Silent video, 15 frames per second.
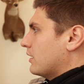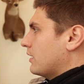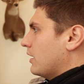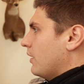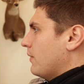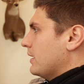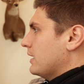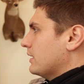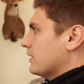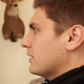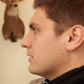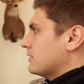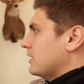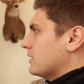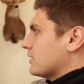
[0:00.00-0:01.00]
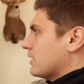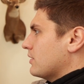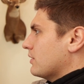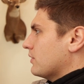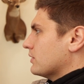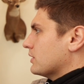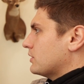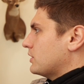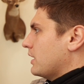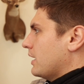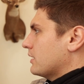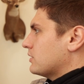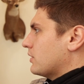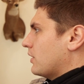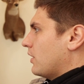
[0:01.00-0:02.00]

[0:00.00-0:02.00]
going into the season, I knew there was a chance